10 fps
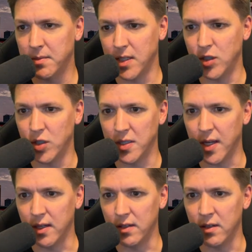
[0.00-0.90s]
they just
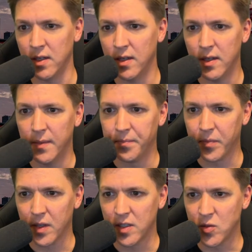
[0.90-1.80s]
get in.
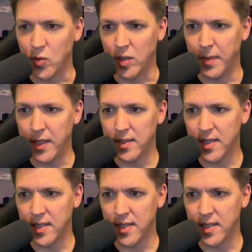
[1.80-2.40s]
Swilman,